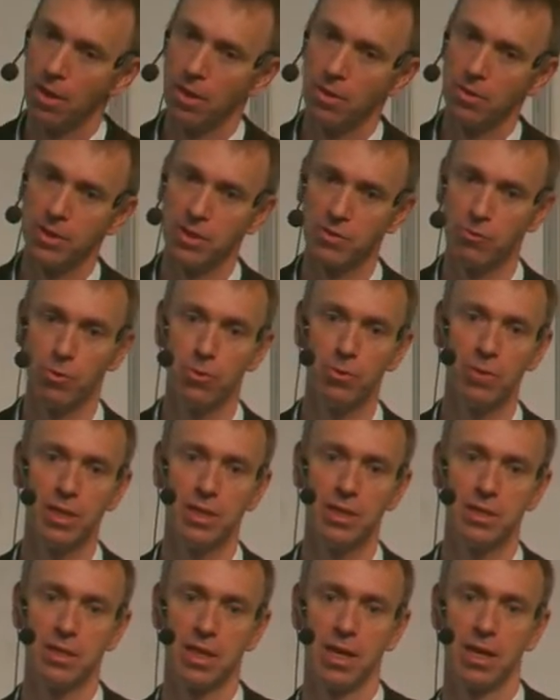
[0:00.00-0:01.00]
There's full
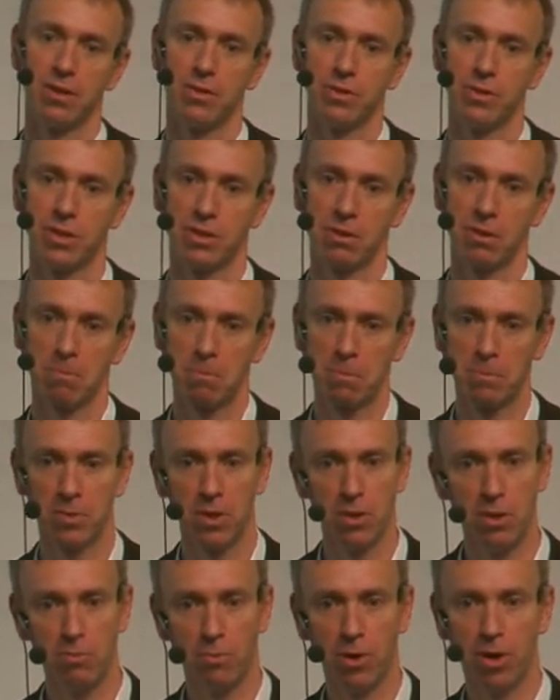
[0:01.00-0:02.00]
details
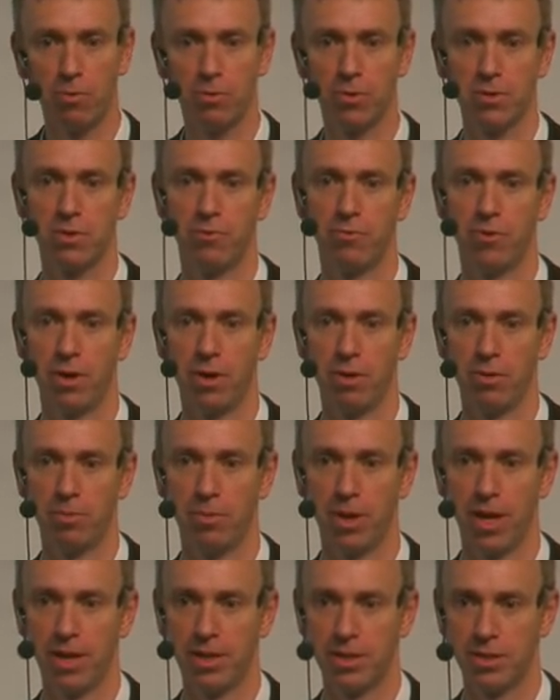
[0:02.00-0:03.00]
that you might want to follow up
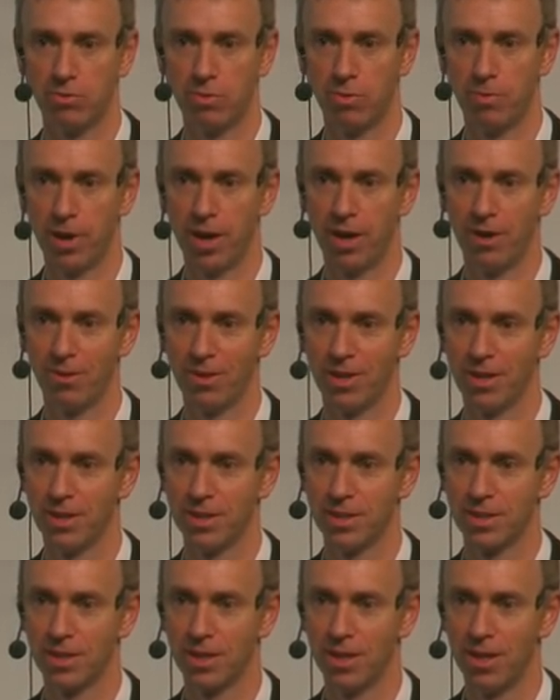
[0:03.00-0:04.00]
later about
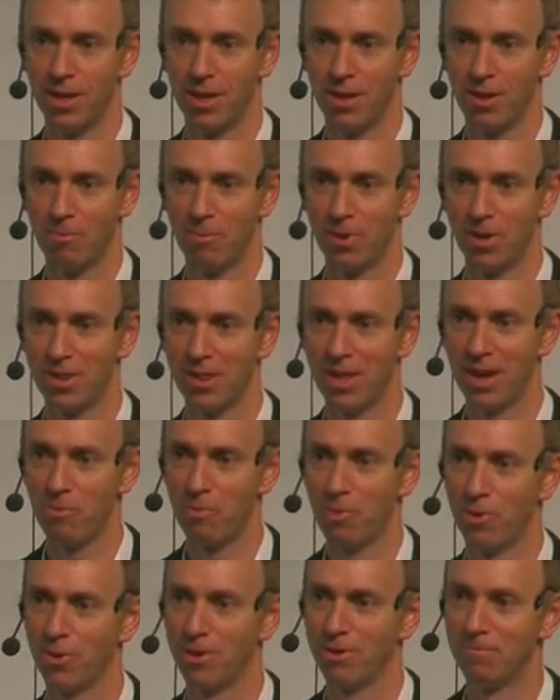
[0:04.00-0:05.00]
this, but at that
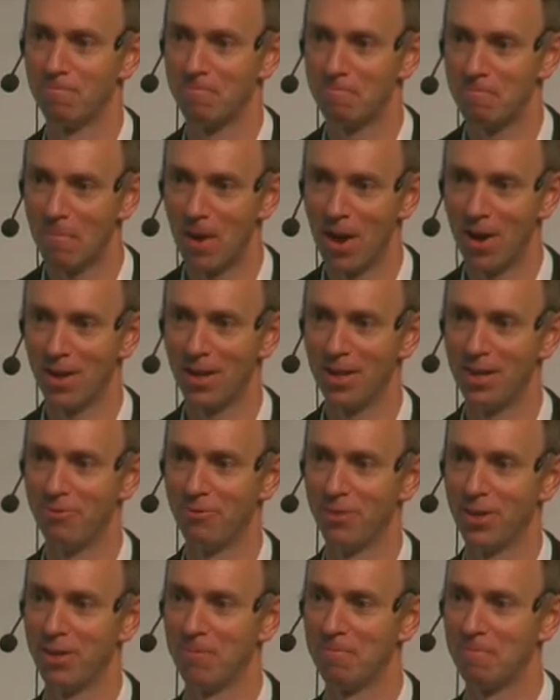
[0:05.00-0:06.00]
point, I'll leave
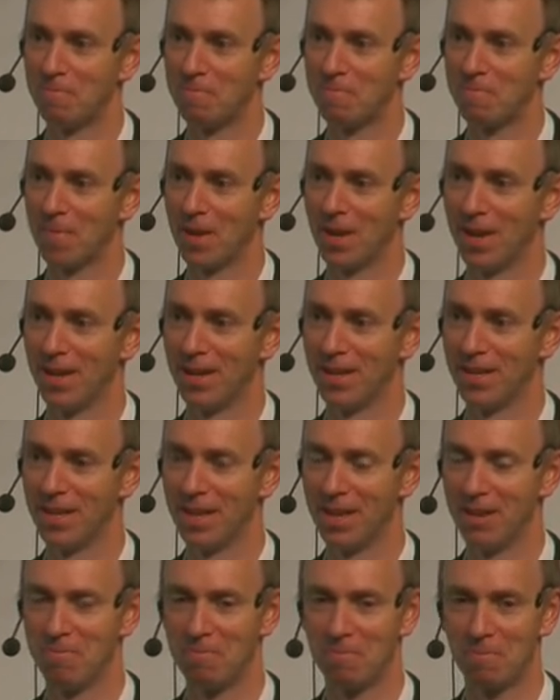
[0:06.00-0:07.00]
it and
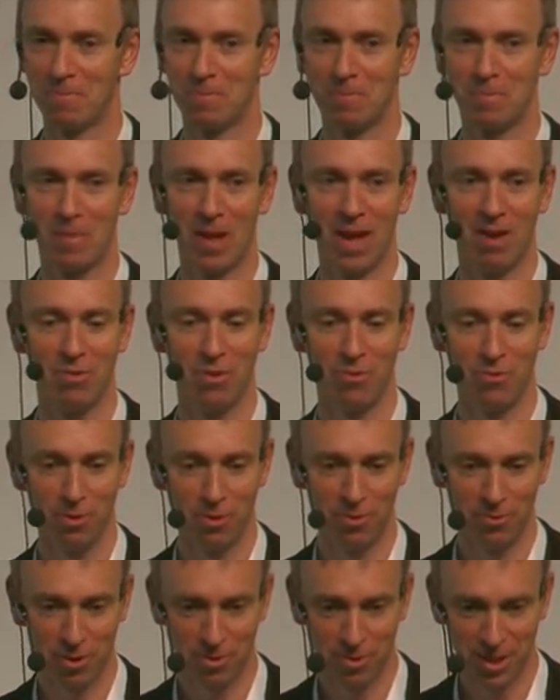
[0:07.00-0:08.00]
uh, have the
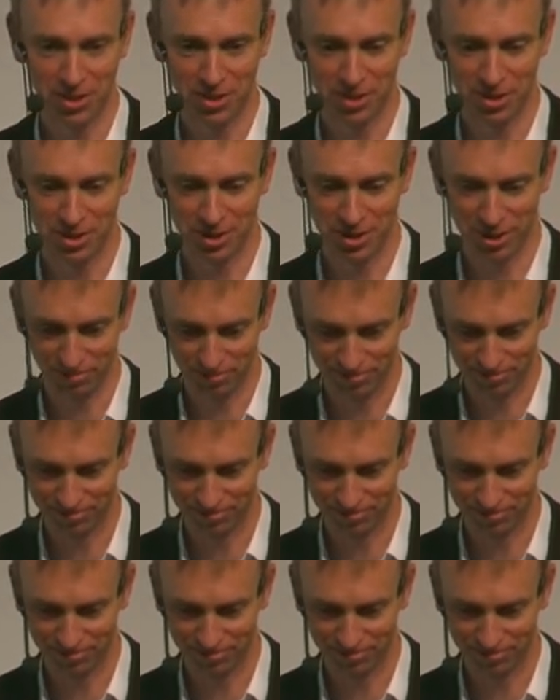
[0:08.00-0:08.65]
floor for questions.